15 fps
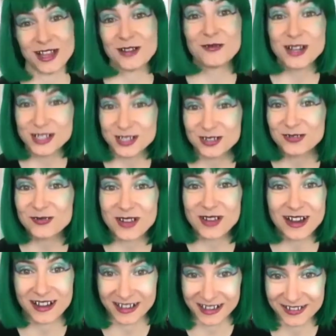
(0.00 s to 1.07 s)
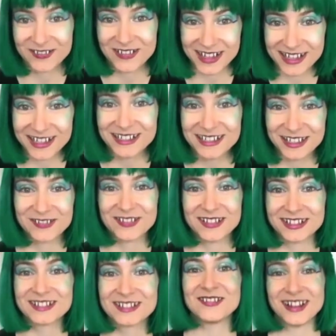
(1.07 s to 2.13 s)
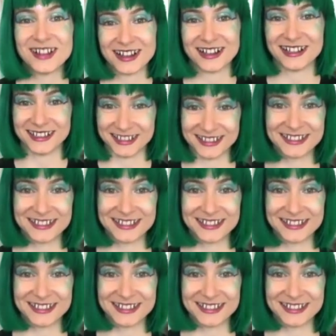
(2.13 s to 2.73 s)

wonder why, right? I wonder why.